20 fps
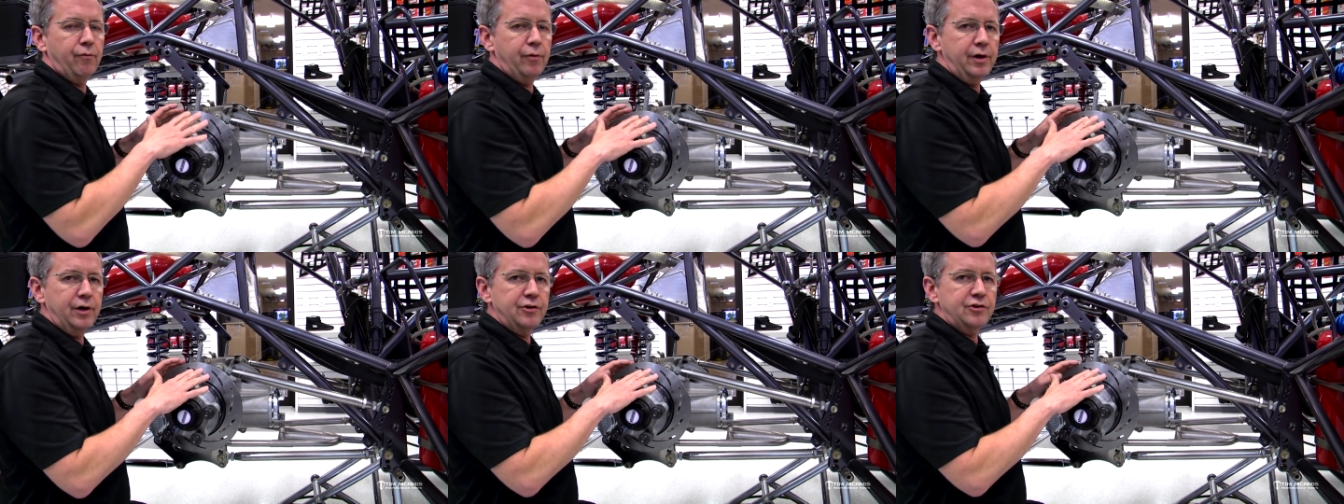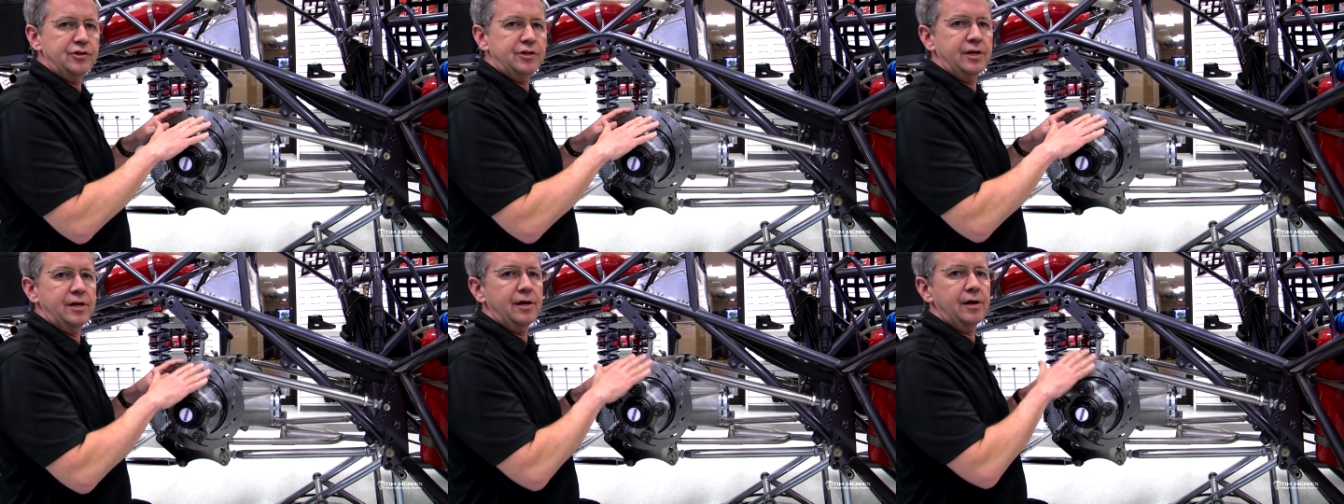rear
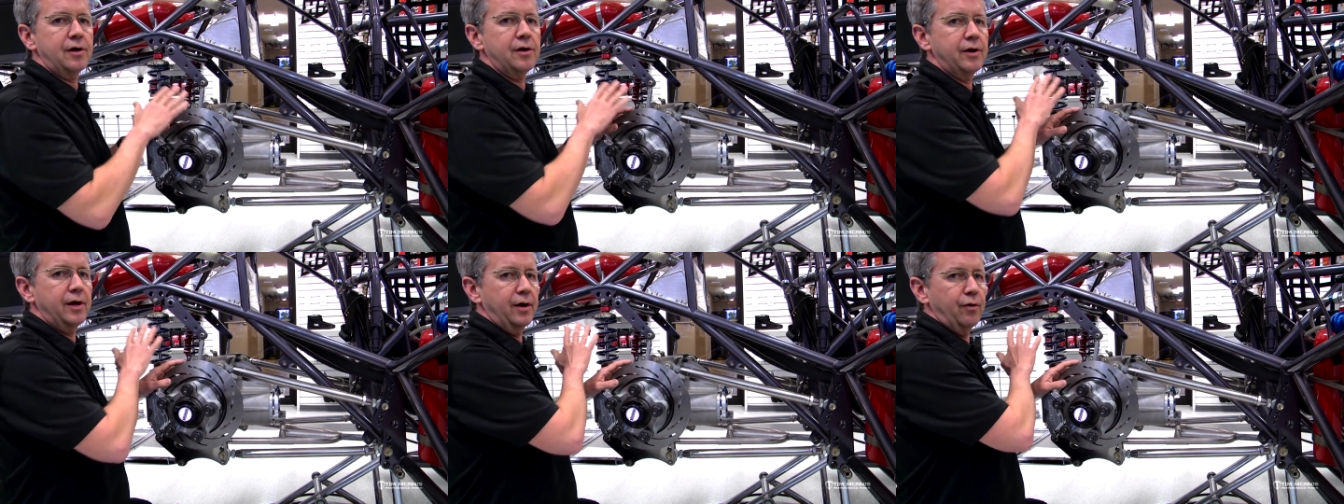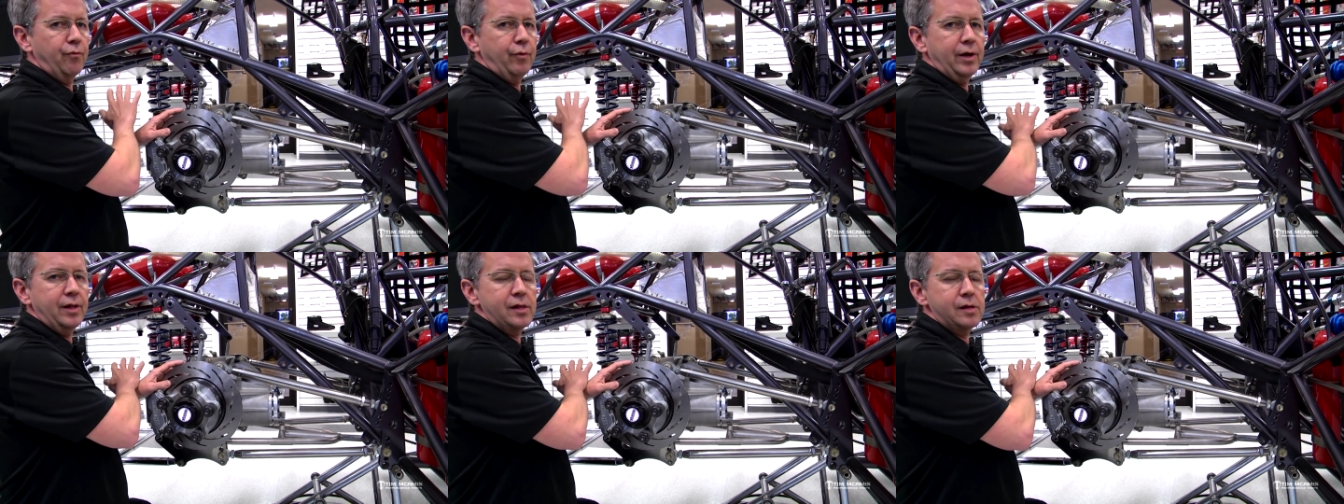steer
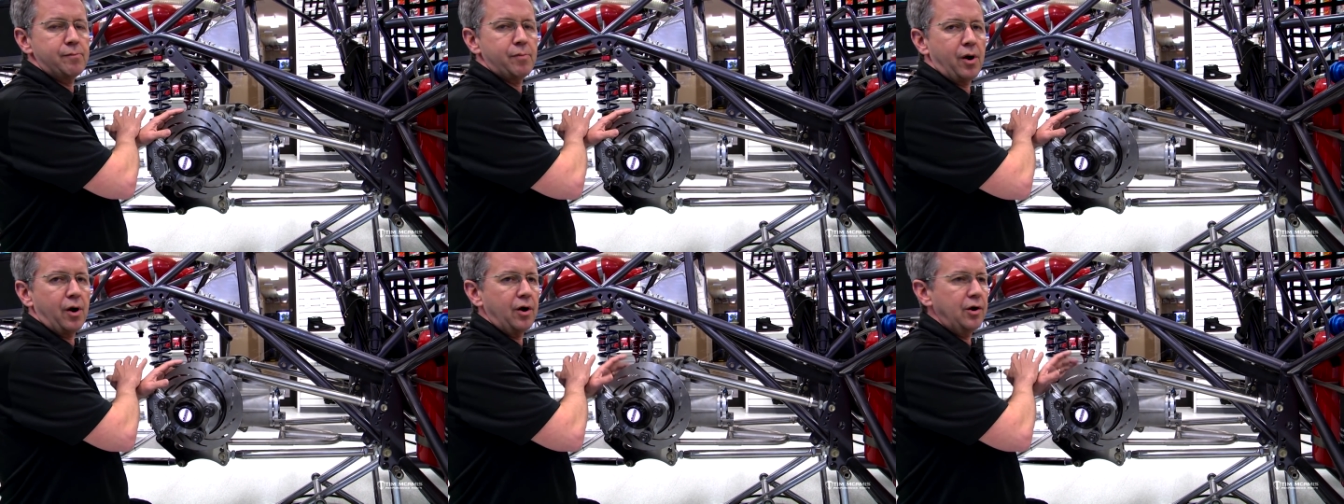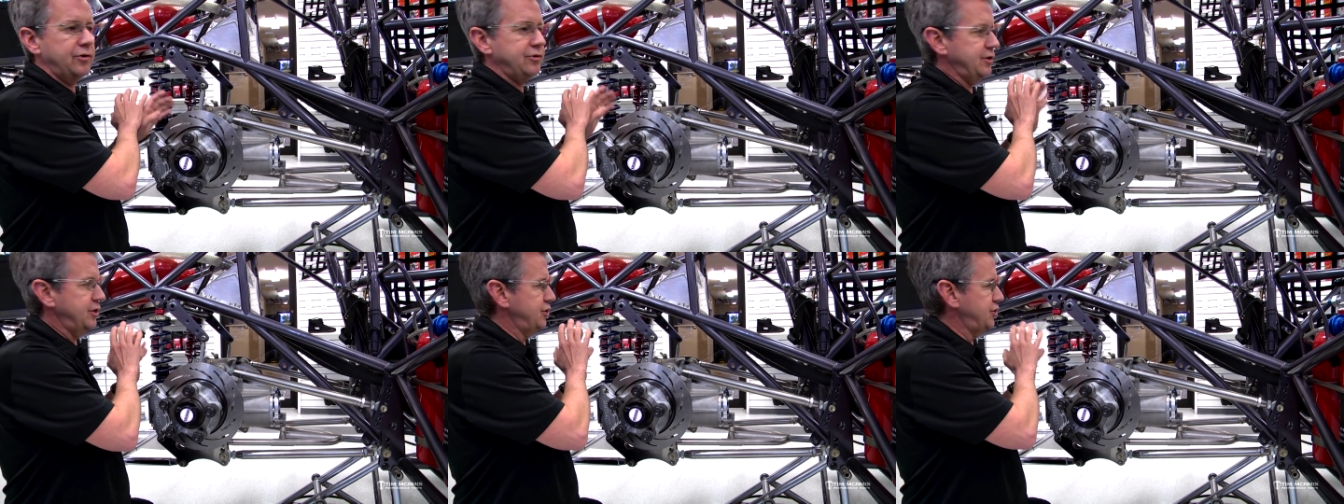and wheelie
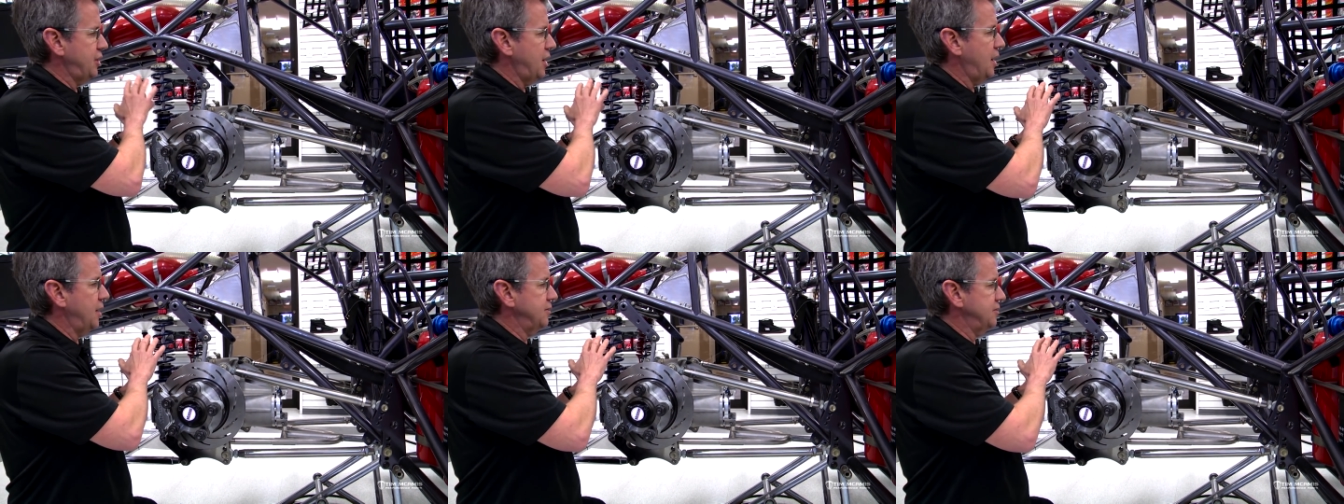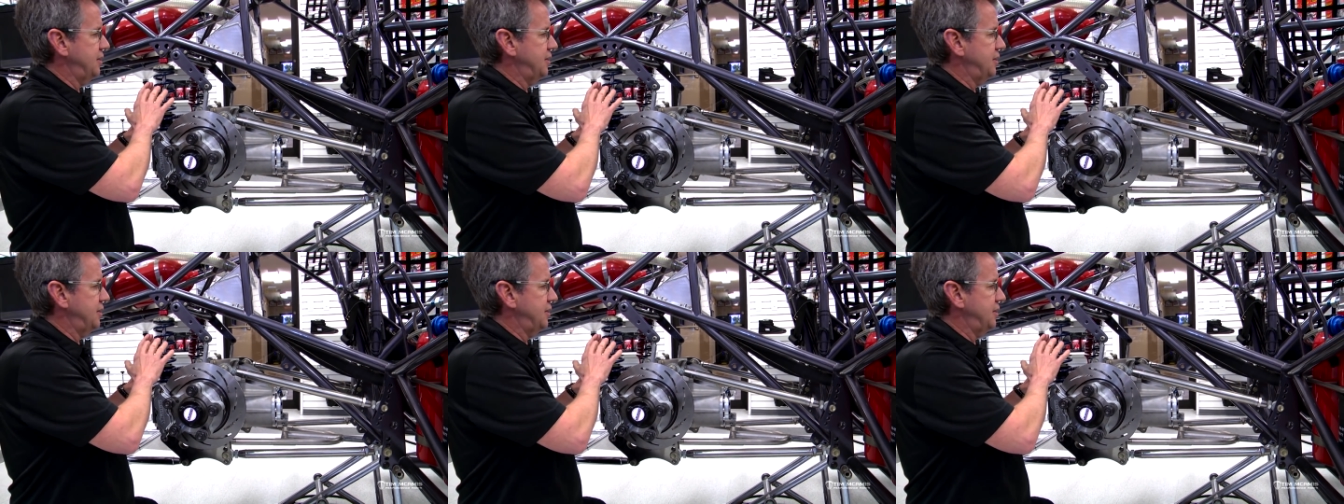bars and shock